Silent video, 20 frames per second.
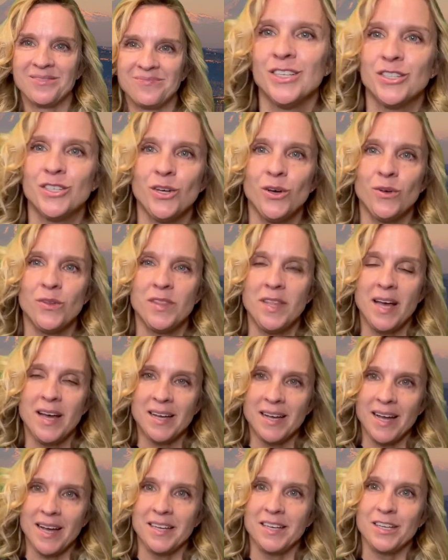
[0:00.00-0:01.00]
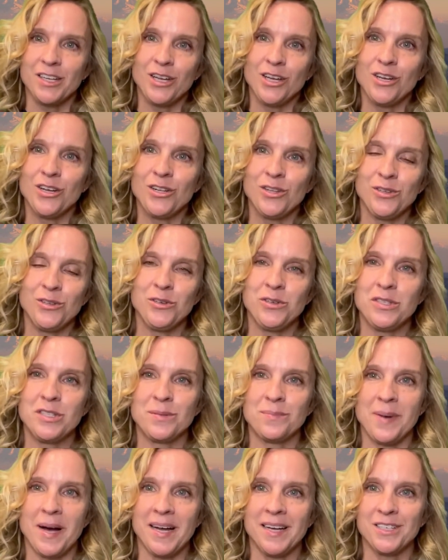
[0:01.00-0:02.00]
So that kind of
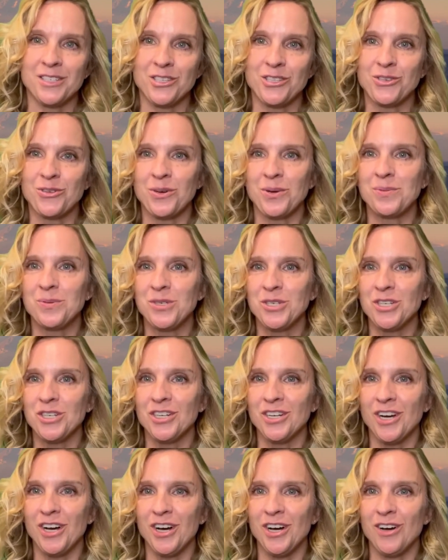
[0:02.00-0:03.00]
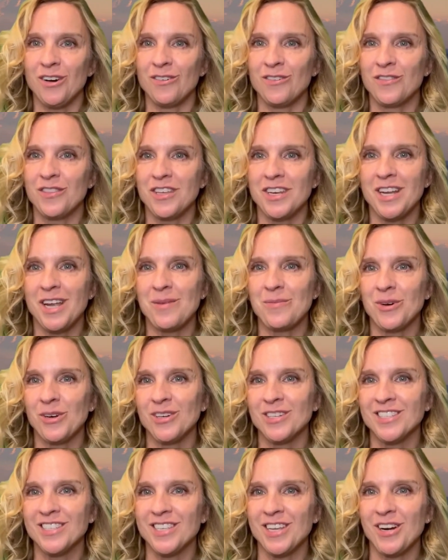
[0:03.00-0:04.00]
concludes my description of the
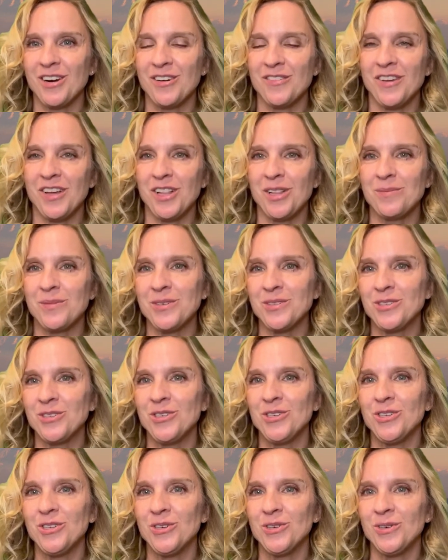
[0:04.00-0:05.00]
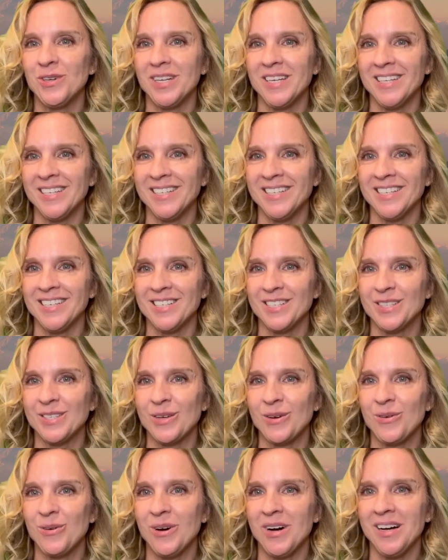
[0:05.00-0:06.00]
neighborhoods that are available to you in
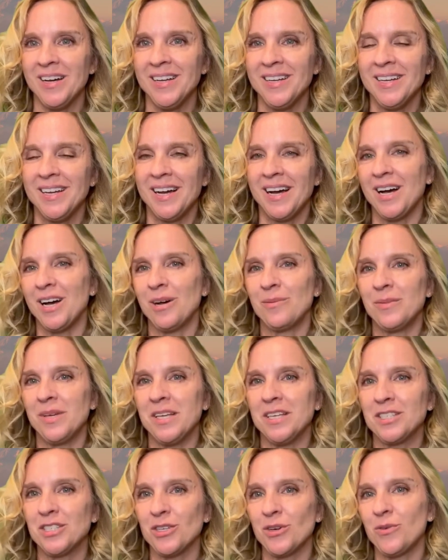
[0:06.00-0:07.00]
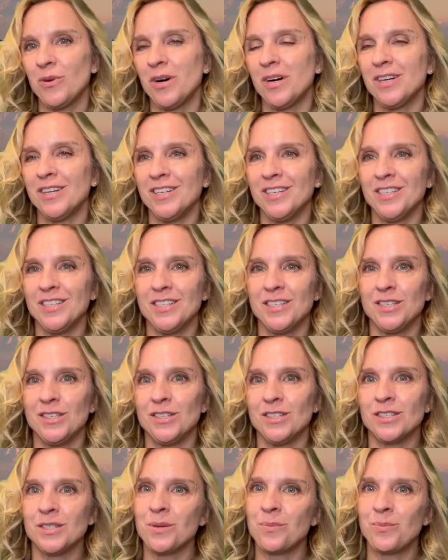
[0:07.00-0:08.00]
Issaquah. Issaquah
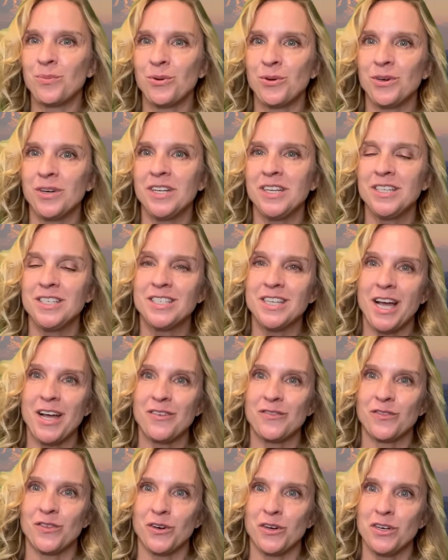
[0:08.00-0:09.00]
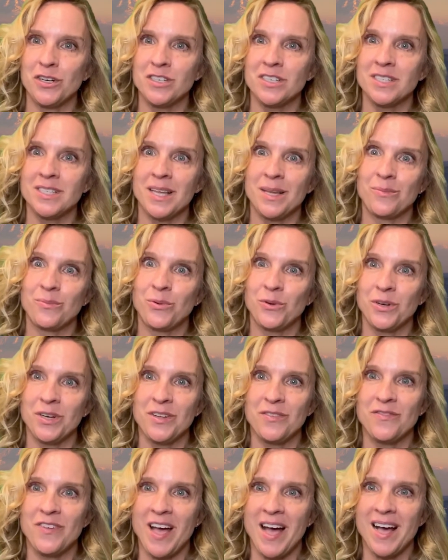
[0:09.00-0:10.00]
is pretty diverse and
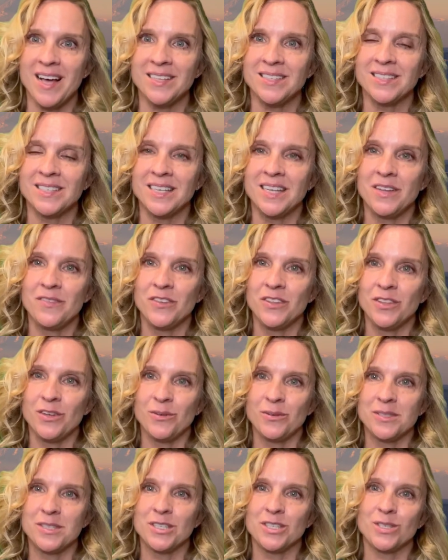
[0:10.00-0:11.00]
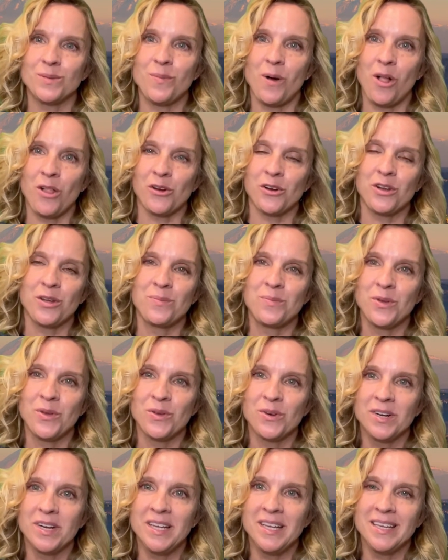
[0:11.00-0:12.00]
pretty vast, even though it's a smaller
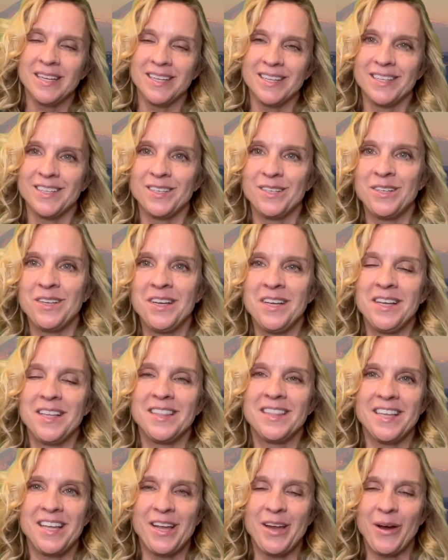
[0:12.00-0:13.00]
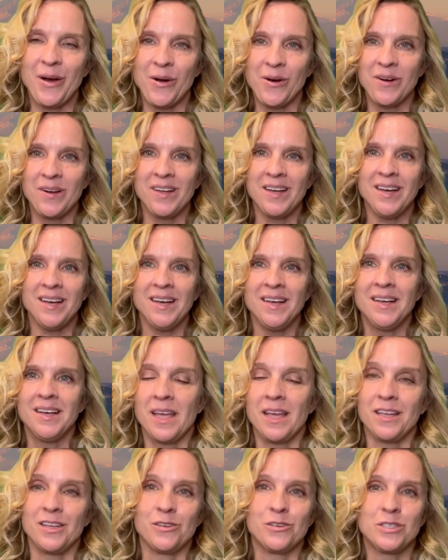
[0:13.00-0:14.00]
community in the area.
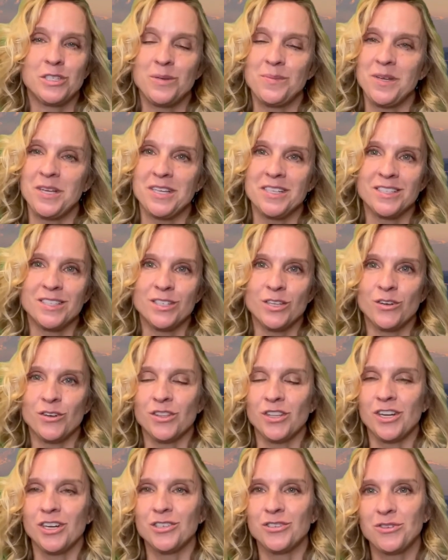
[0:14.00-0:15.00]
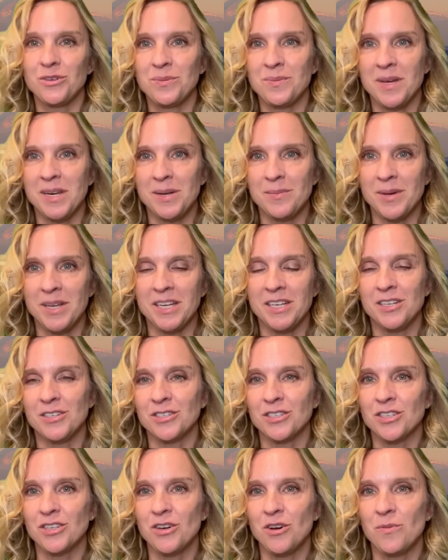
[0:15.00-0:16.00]
It used to be considered the country many, many
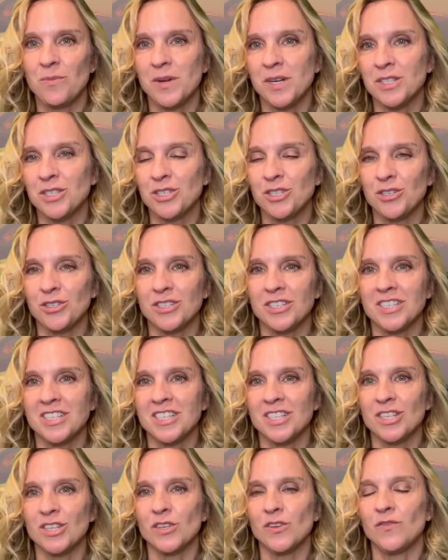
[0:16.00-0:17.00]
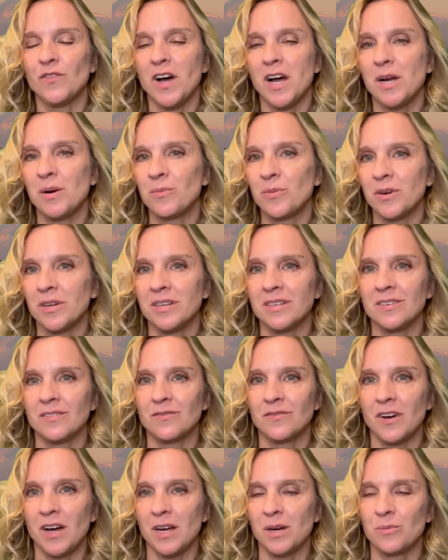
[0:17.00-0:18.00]
years ago, but it's turned into this vibrant,
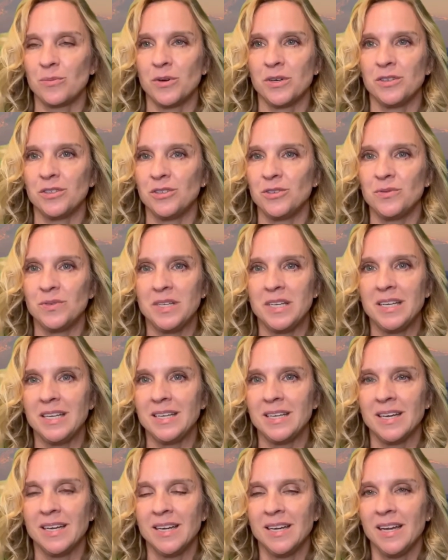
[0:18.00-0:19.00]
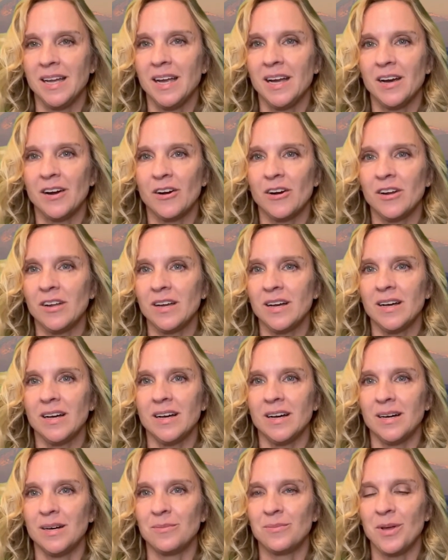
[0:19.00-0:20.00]
unique area,
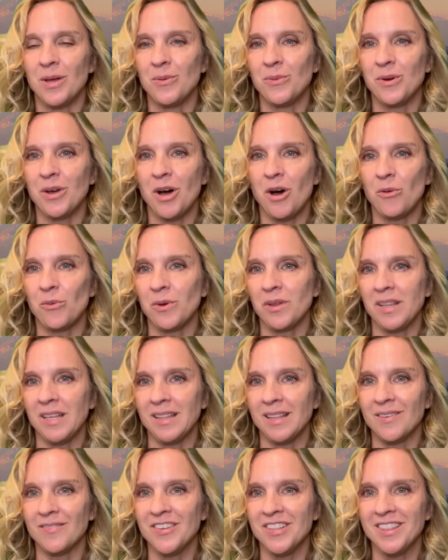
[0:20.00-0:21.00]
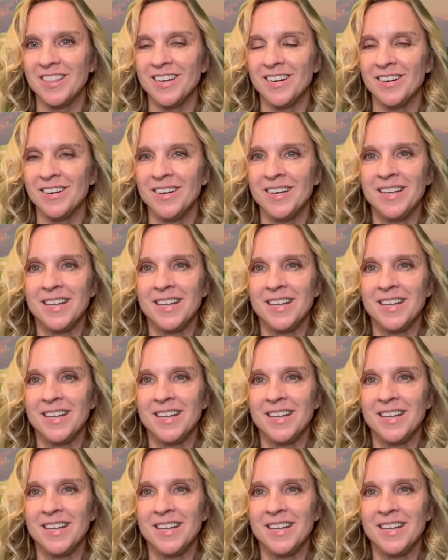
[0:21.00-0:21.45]
and we all really love it there.